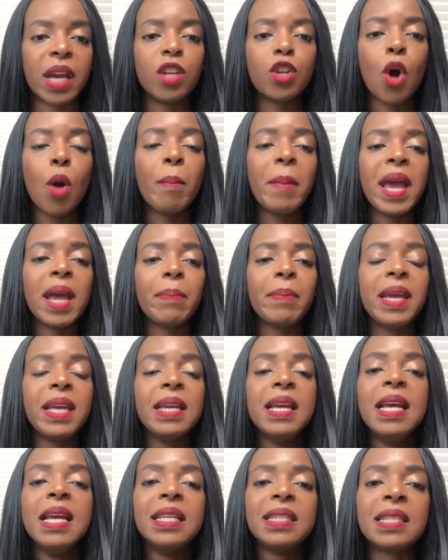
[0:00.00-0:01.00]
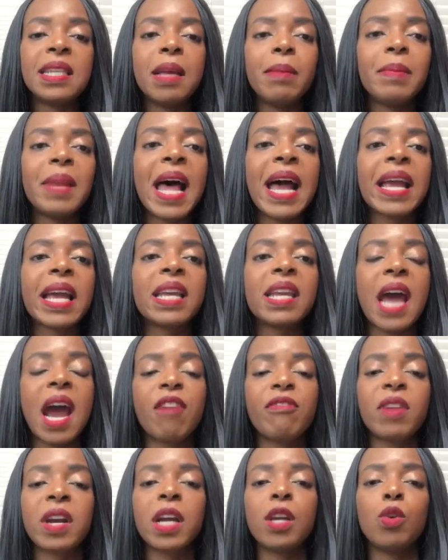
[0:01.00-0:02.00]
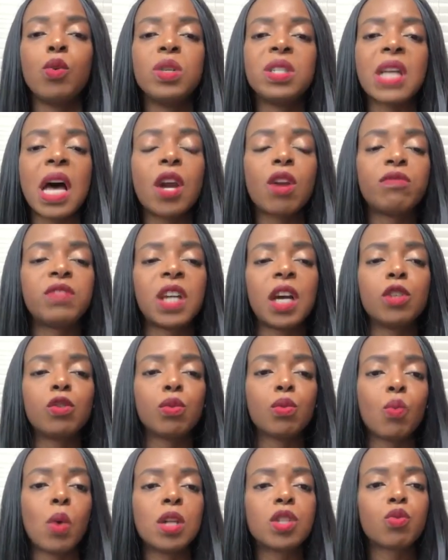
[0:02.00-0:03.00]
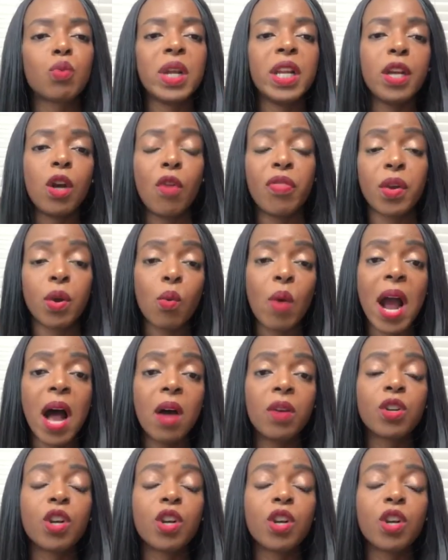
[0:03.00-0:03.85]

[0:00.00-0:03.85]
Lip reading: Don't make me seem like an African who is out of touch with what's really on the ground,